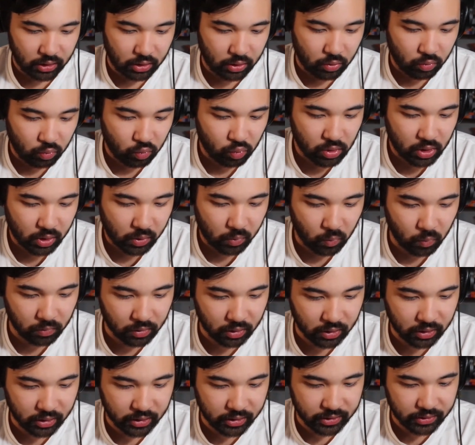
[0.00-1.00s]
One
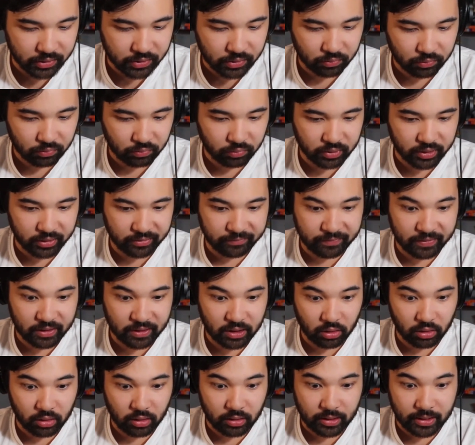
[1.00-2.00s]
was really
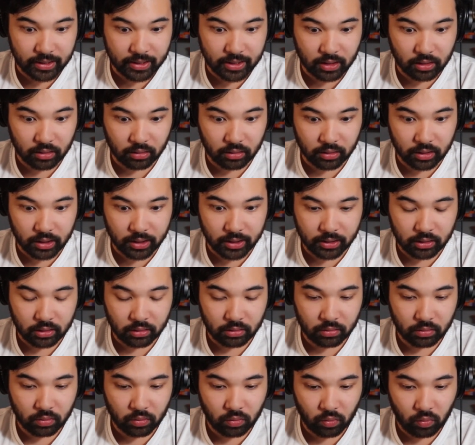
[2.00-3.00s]
figuring out like,
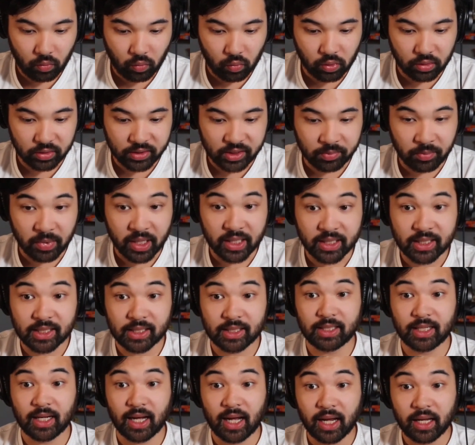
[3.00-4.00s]
what's my
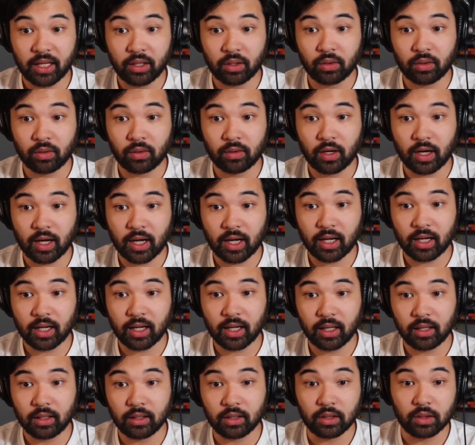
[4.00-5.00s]
style
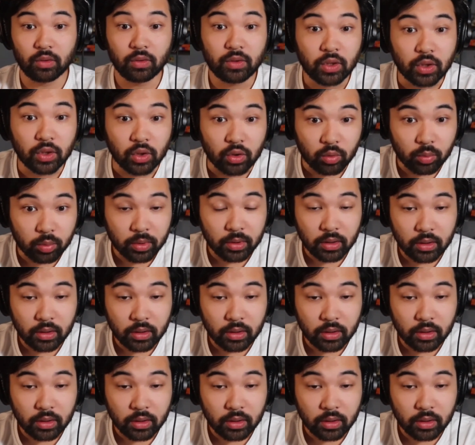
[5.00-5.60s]
on YouTube?